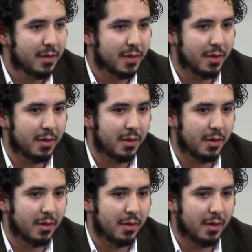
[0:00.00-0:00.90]

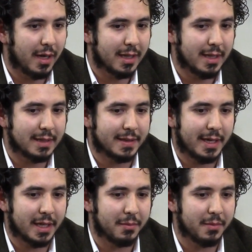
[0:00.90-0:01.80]
So at that
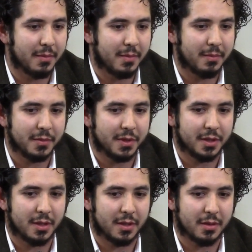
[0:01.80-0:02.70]
time,
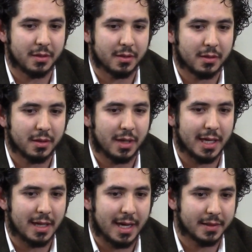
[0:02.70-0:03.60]
you know,
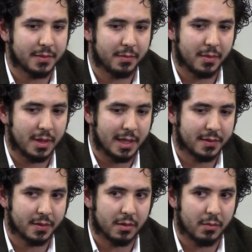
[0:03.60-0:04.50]
as
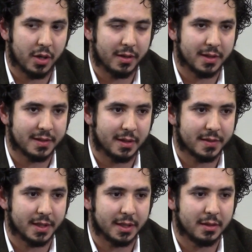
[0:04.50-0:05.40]
our brothers are
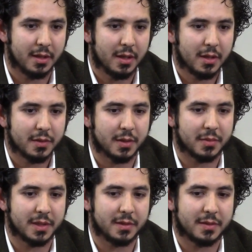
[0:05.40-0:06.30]
saying,
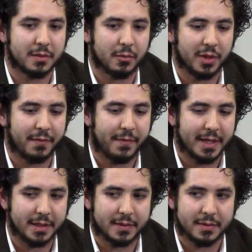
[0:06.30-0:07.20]
sometimes we
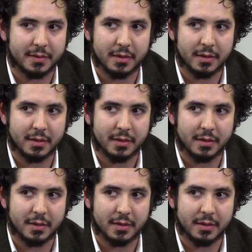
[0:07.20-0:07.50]
face